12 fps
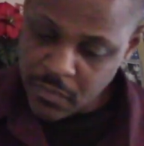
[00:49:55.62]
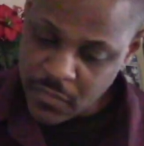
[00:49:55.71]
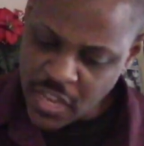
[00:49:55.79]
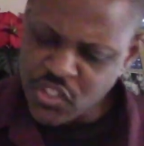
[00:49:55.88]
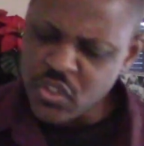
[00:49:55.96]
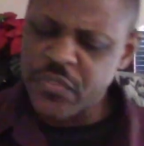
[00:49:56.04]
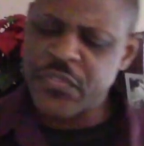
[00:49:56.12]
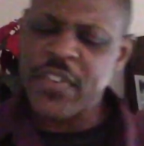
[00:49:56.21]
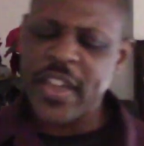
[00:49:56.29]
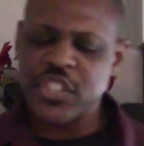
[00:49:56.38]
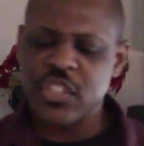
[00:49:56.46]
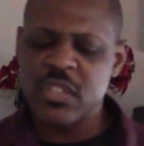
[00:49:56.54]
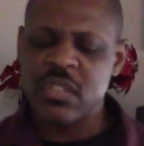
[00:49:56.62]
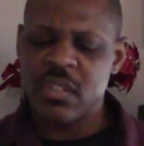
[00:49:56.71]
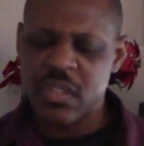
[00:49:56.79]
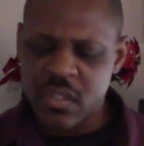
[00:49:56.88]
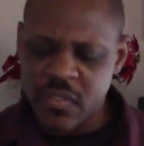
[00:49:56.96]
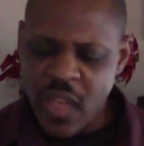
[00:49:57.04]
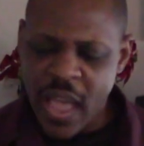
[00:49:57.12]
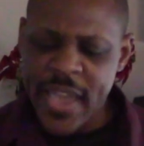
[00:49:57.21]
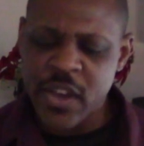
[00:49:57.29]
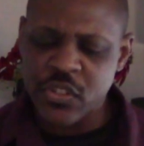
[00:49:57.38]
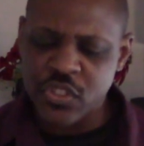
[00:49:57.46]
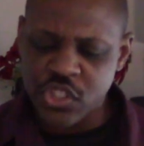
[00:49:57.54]
Has your affections and
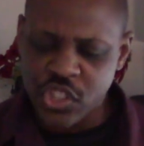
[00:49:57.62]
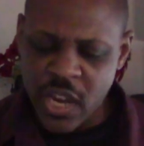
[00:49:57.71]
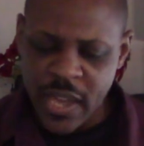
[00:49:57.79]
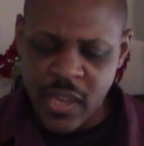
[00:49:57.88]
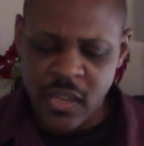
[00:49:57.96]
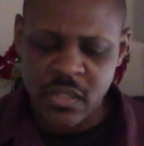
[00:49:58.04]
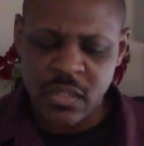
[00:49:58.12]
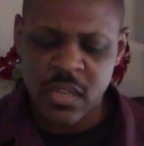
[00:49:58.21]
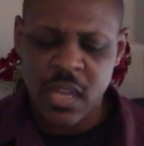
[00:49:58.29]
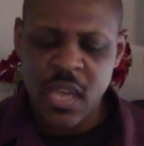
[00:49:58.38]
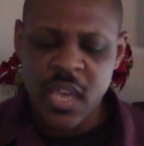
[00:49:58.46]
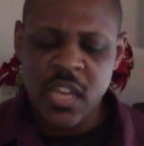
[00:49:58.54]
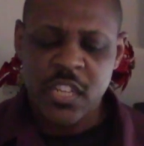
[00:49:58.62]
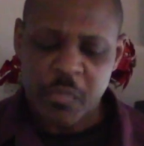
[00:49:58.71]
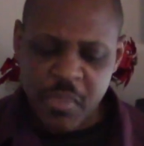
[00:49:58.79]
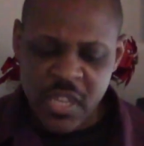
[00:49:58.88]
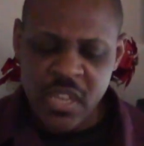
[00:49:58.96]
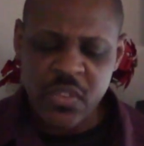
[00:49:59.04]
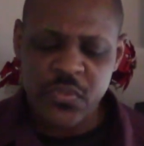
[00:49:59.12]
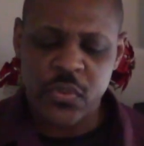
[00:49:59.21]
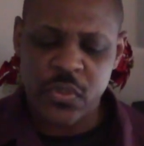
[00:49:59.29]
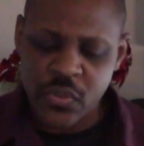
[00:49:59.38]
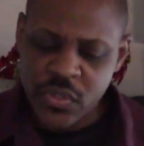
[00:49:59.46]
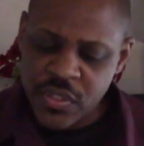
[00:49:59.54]
desires changed to be
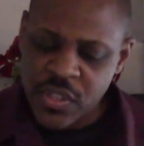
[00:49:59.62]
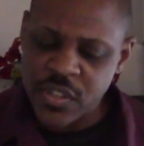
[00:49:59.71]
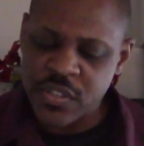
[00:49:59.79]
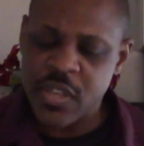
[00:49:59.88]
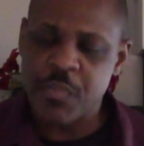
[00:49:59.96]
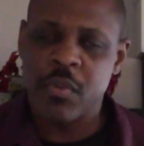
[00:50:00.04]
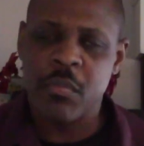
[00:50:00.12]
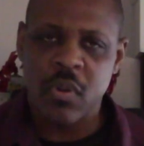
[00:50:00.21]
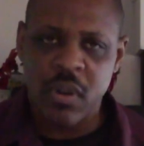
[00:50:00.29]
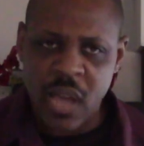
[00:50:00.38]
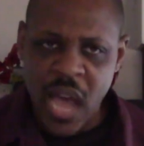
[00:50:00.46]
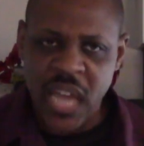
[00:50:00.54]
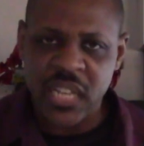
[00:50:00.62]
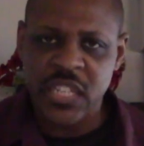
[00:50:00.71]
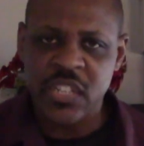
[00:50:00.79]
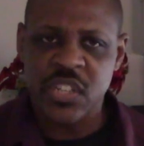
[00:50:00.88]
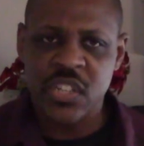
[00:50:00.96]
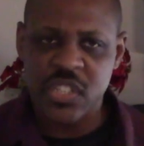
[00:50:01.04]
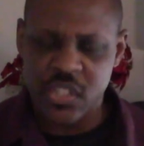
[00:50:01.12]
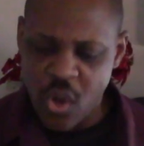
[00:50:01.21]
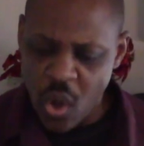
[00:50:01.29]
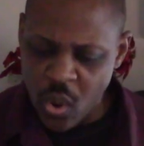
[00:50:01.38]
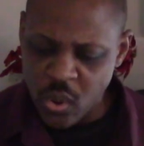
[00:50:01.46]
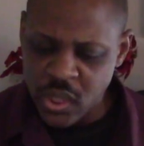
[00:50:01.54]
for those things that promote godliness and
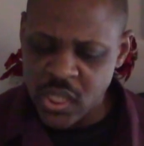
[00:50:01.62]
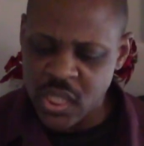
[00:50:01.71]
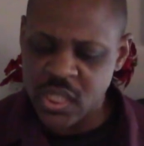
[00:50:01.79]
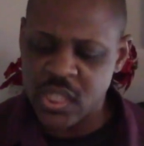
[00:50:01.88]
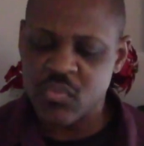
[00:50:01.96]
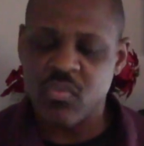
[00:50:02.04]
holiness and